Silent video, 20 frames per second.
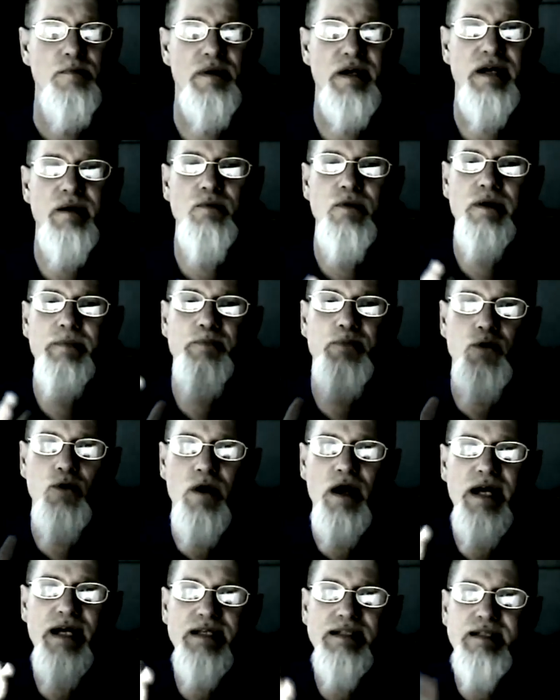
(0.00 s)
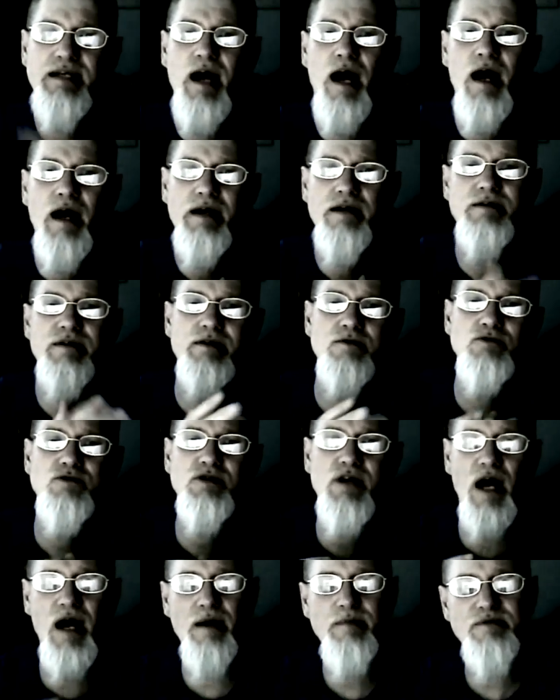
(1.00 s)
But can we praise God in those
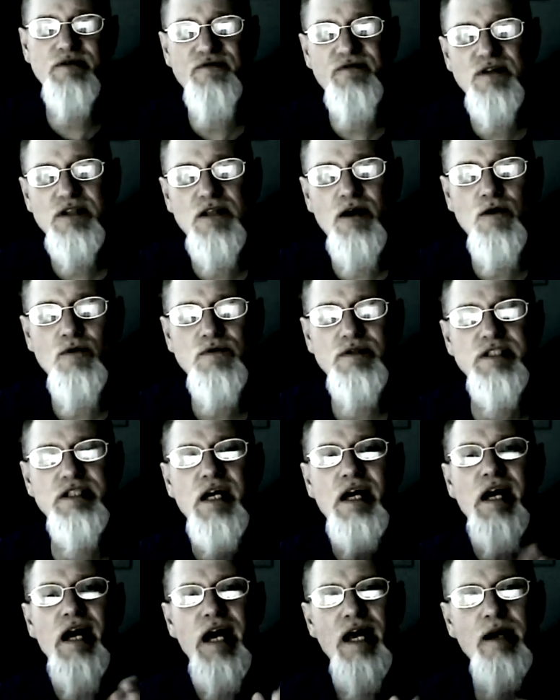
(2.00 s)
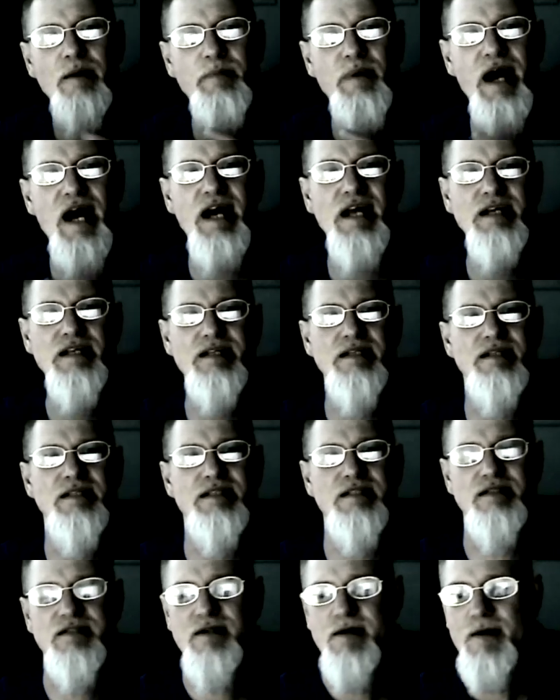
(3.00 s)
times of aloneness and
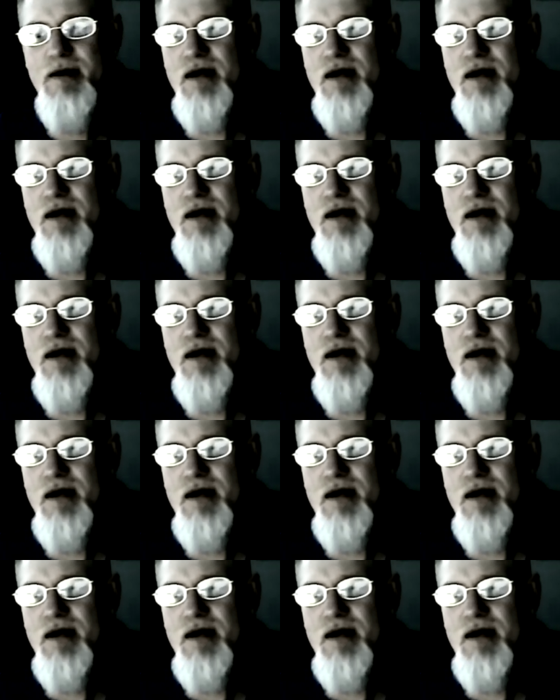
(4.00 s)
abandonness?